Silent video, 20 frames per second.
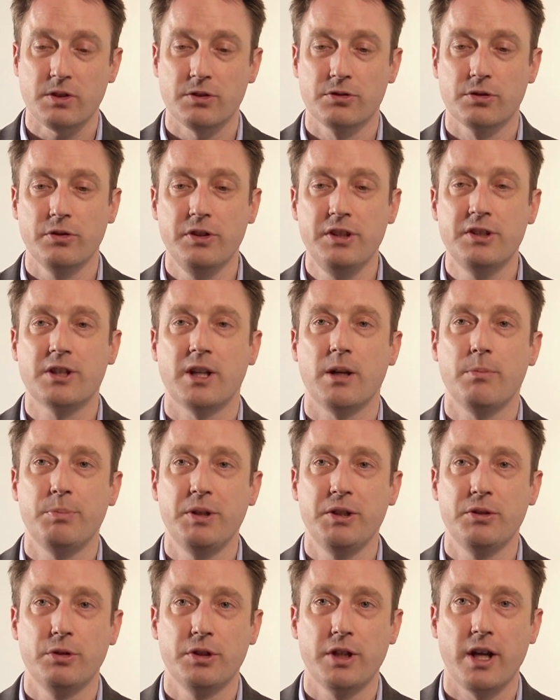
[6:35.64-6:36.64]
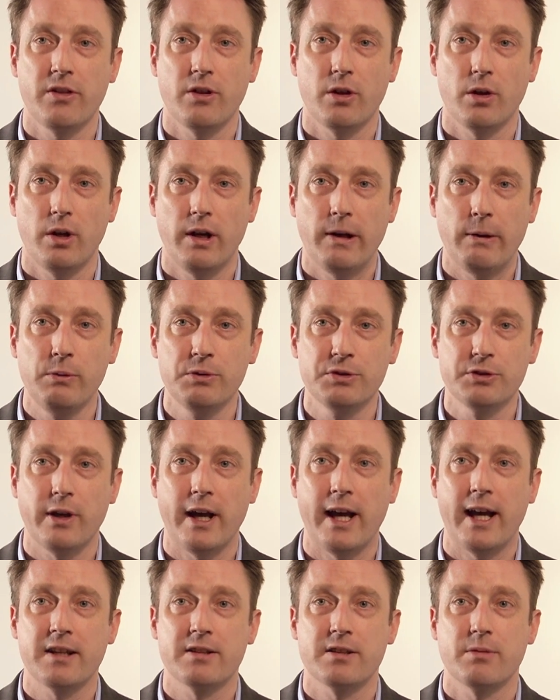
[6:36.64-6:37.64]
So these clumping together also
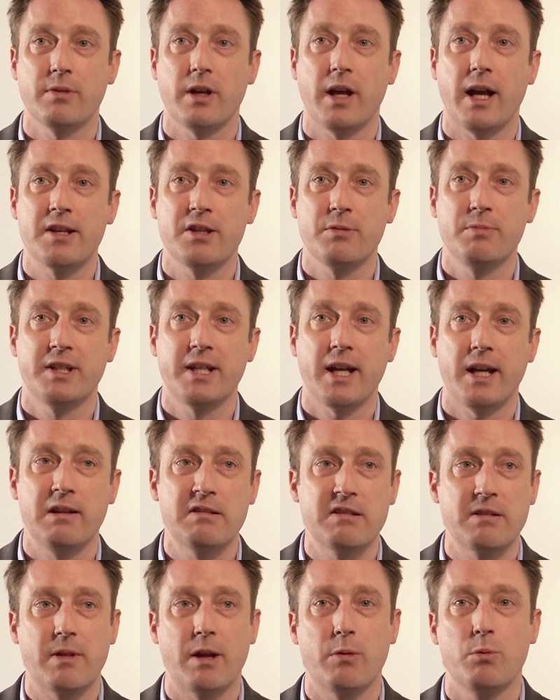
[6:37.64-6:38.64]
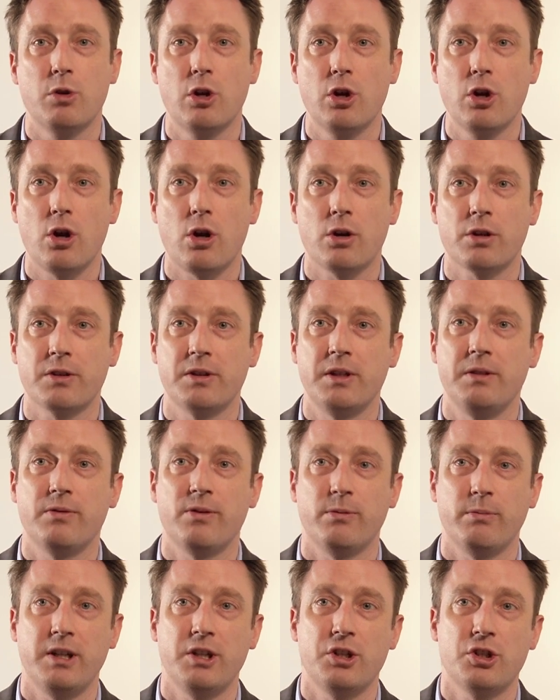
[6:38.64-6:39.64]
acts as a mechanism that would lock the
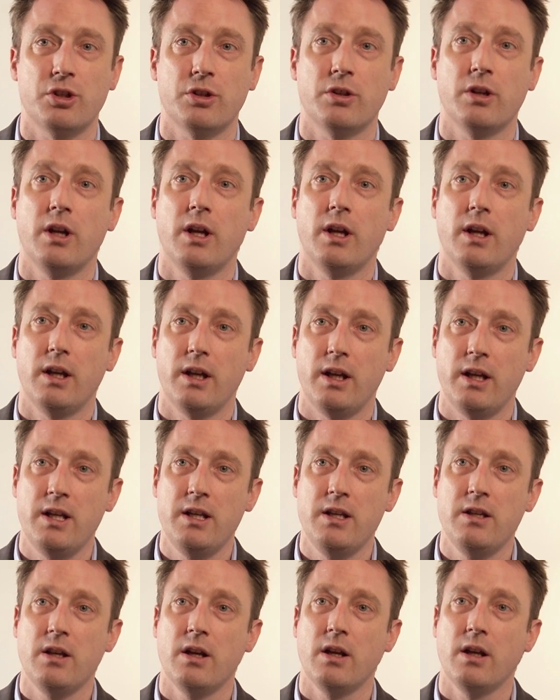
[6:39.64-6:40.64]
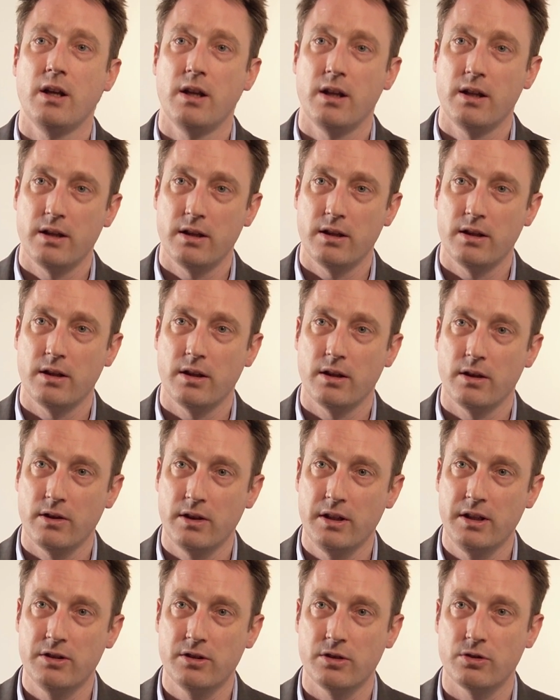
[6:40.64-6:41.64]
information in
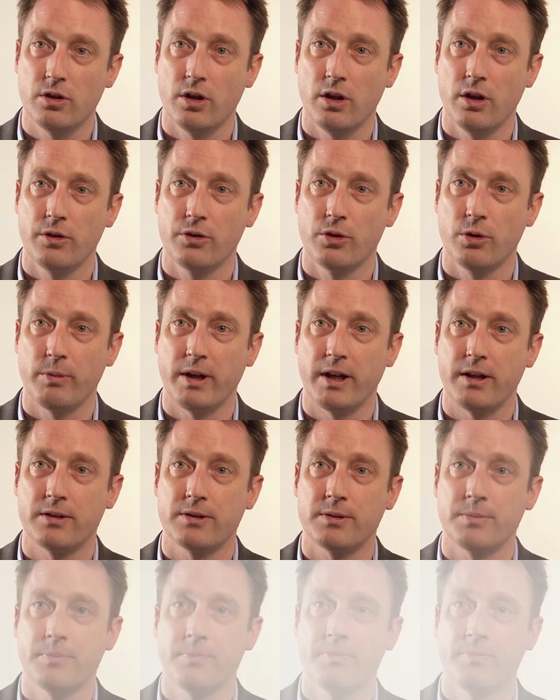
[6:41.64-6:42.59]
these domains.